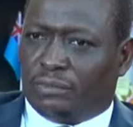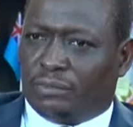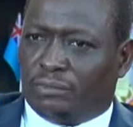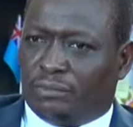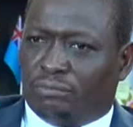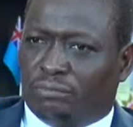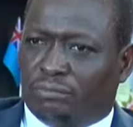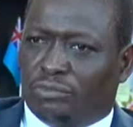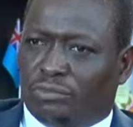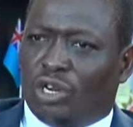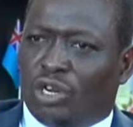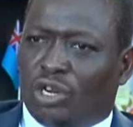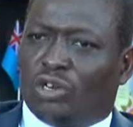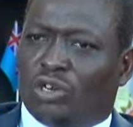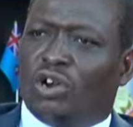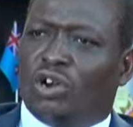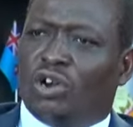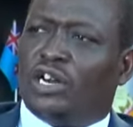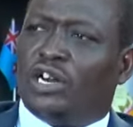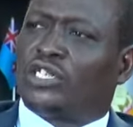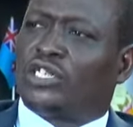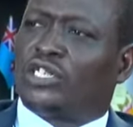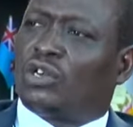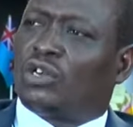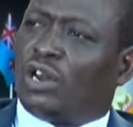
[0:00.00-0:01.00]
not only
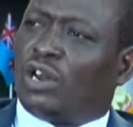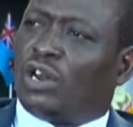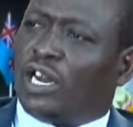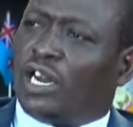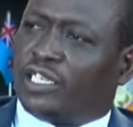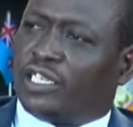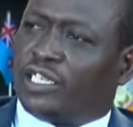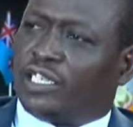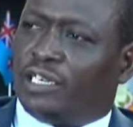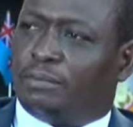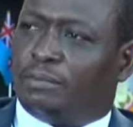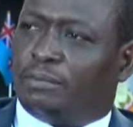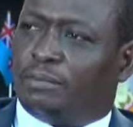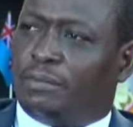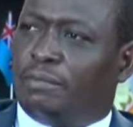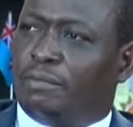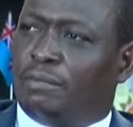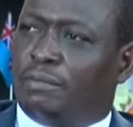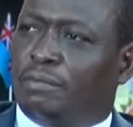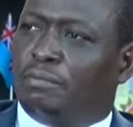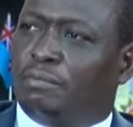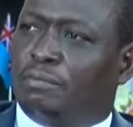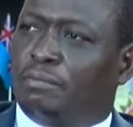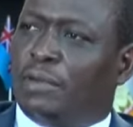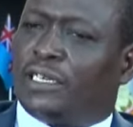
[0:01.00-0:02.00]
scholarship,
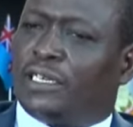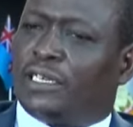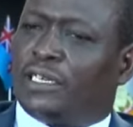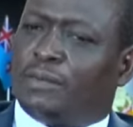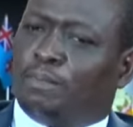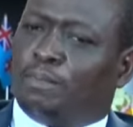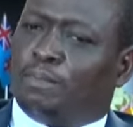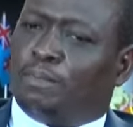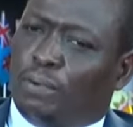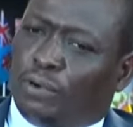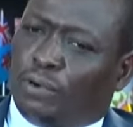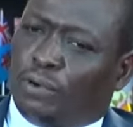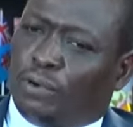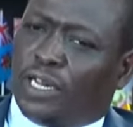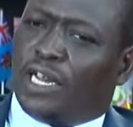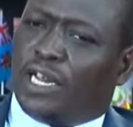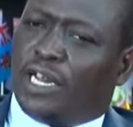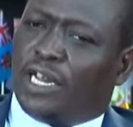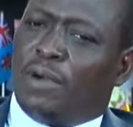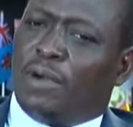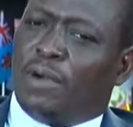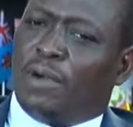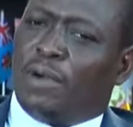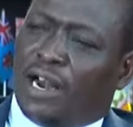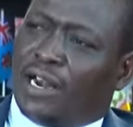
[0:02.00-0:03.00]
but put them
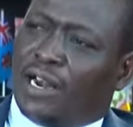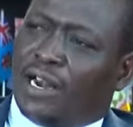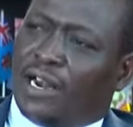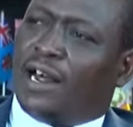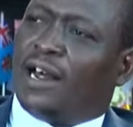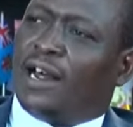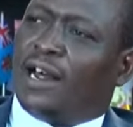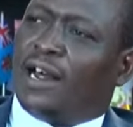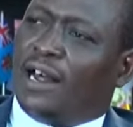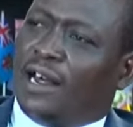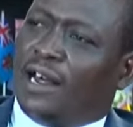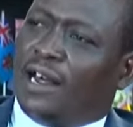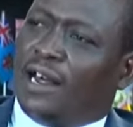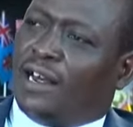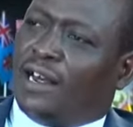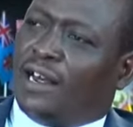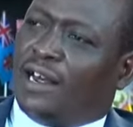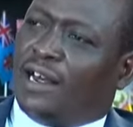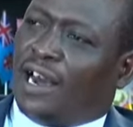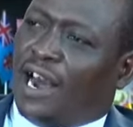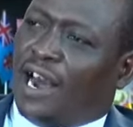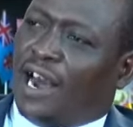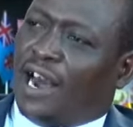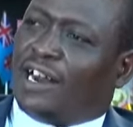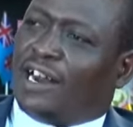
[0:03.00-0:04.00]

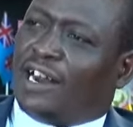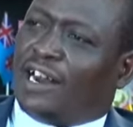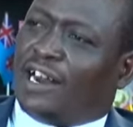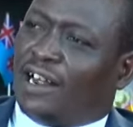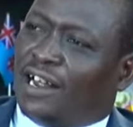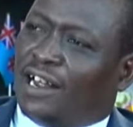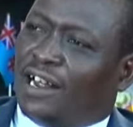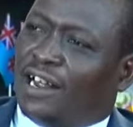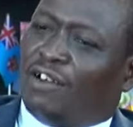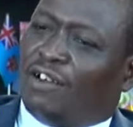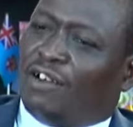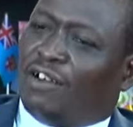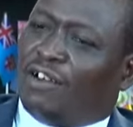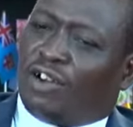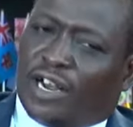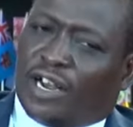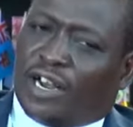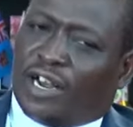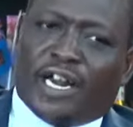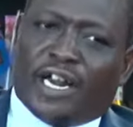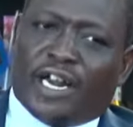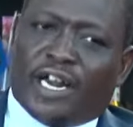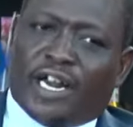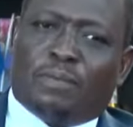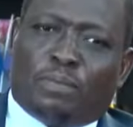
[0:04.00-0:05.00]
under
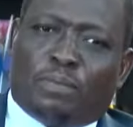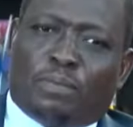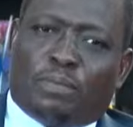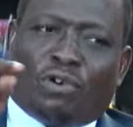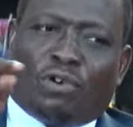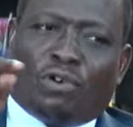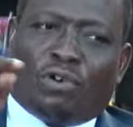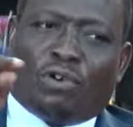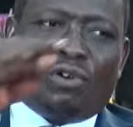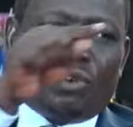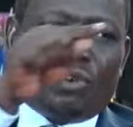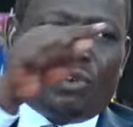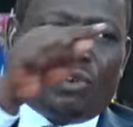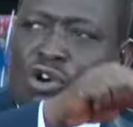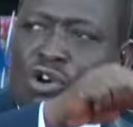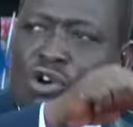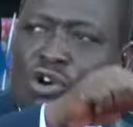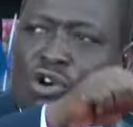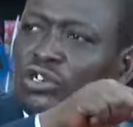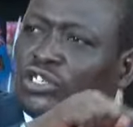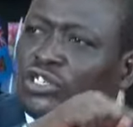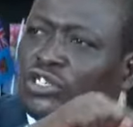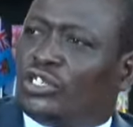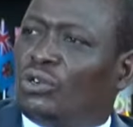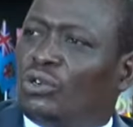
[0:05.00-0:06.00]
credible
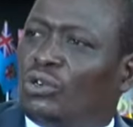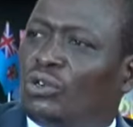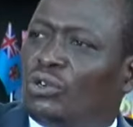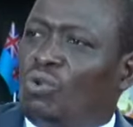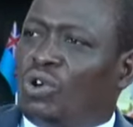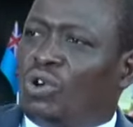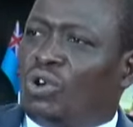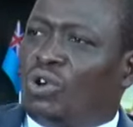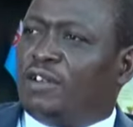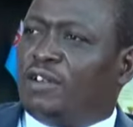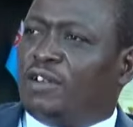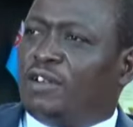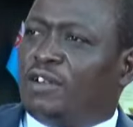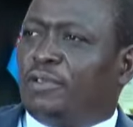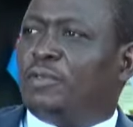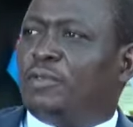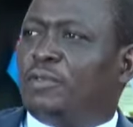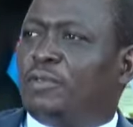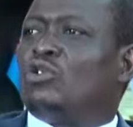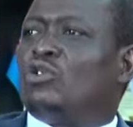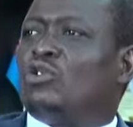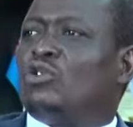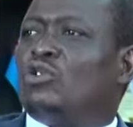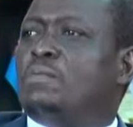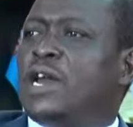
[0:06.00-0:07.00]
dons who can be able to
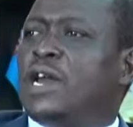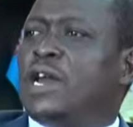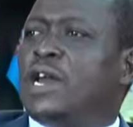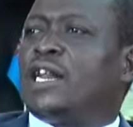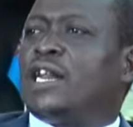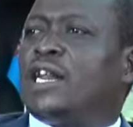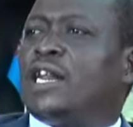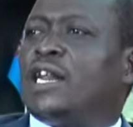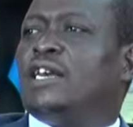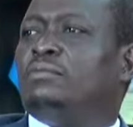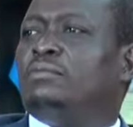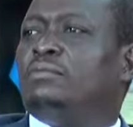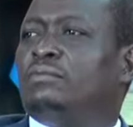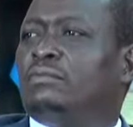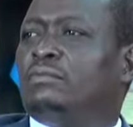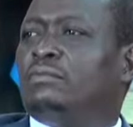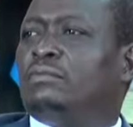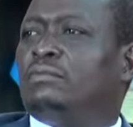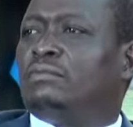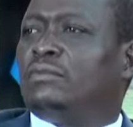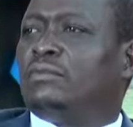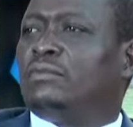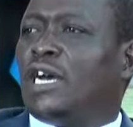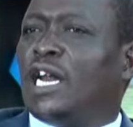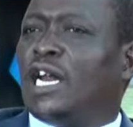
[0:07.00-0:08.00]
mentor them
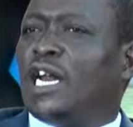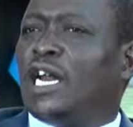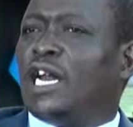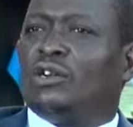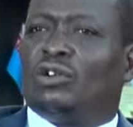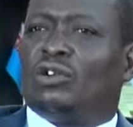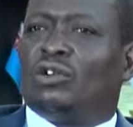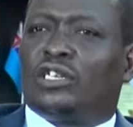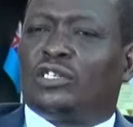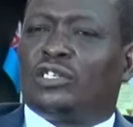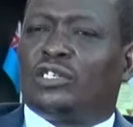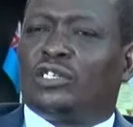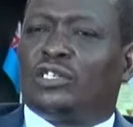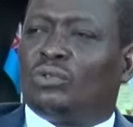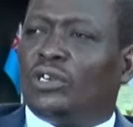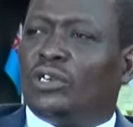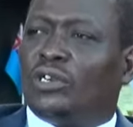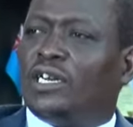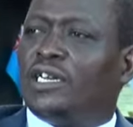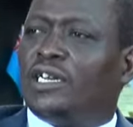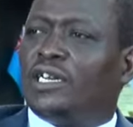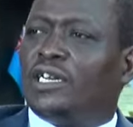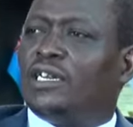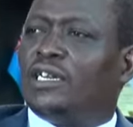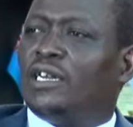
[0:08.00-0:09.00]
and not to
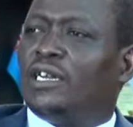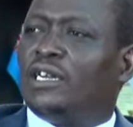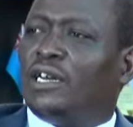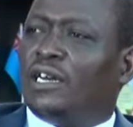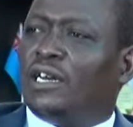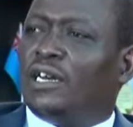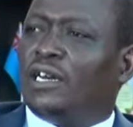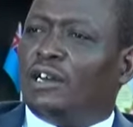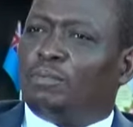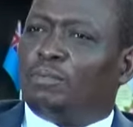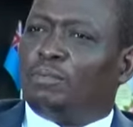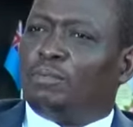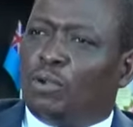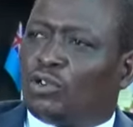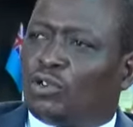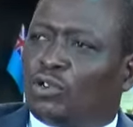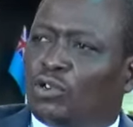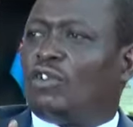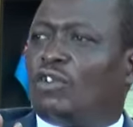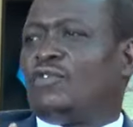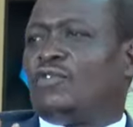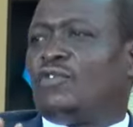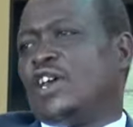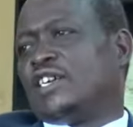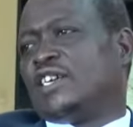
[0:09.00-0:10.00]
really put off
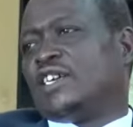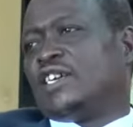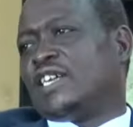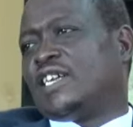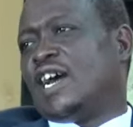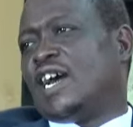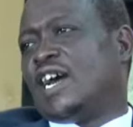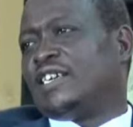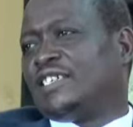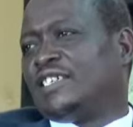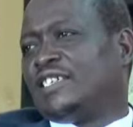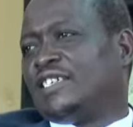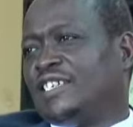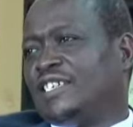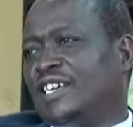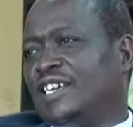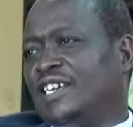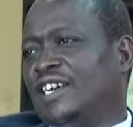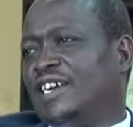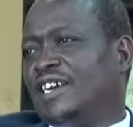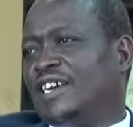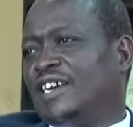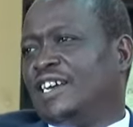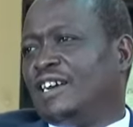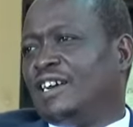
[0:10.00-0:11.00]
their stars.
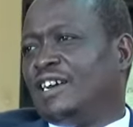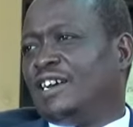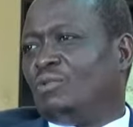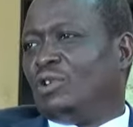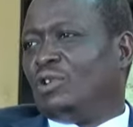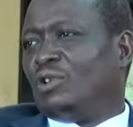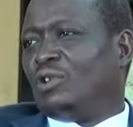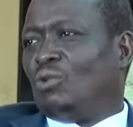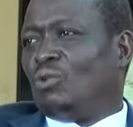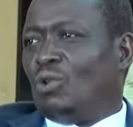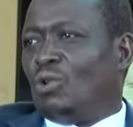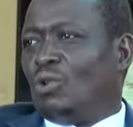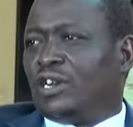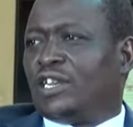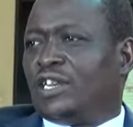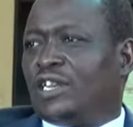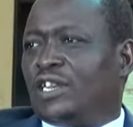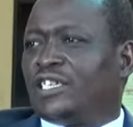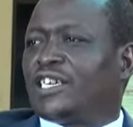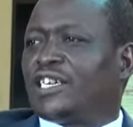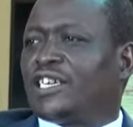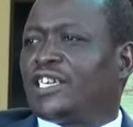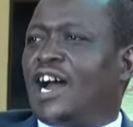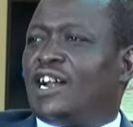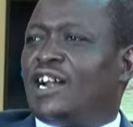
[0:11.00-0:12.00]
We want these
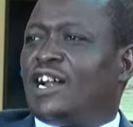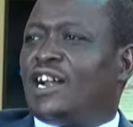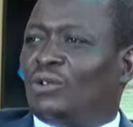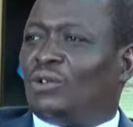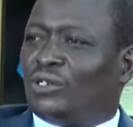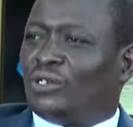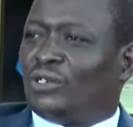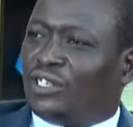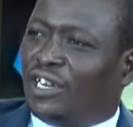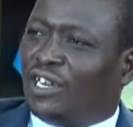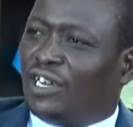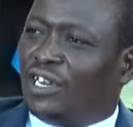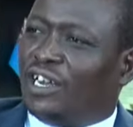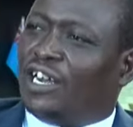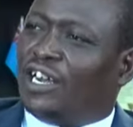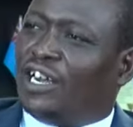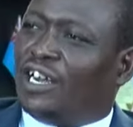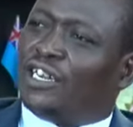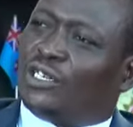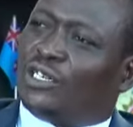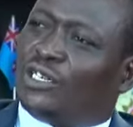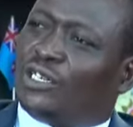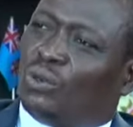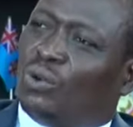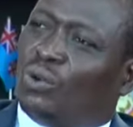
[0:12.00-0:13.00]
candles
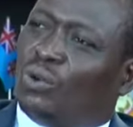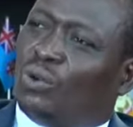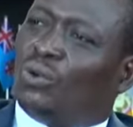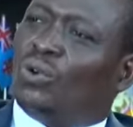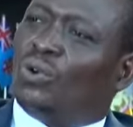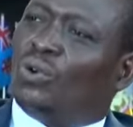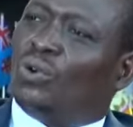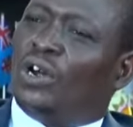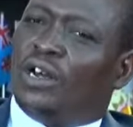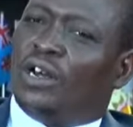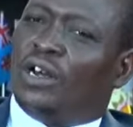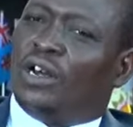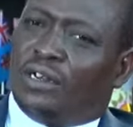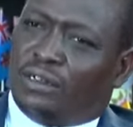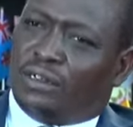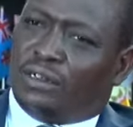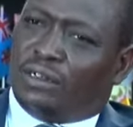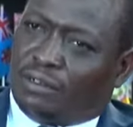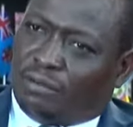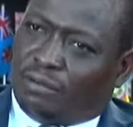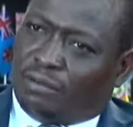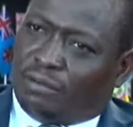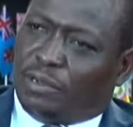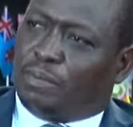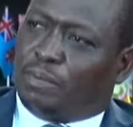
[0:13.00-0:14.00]
to
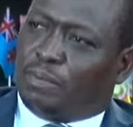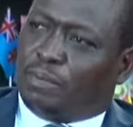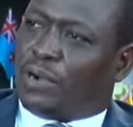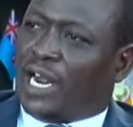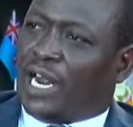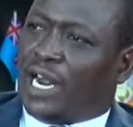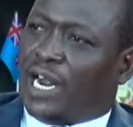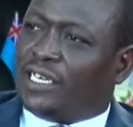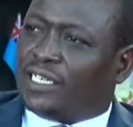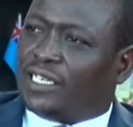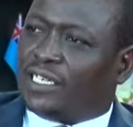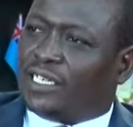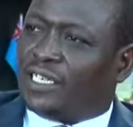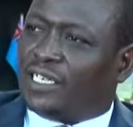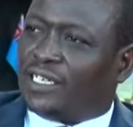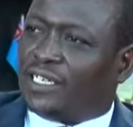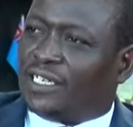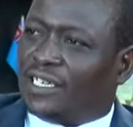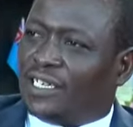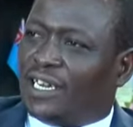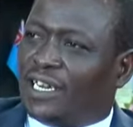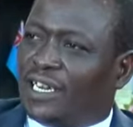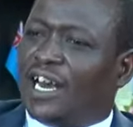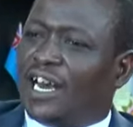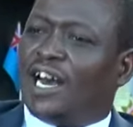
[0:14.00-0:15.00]
be bright
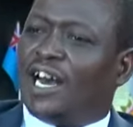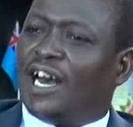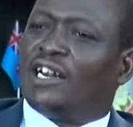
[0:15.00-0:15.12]
and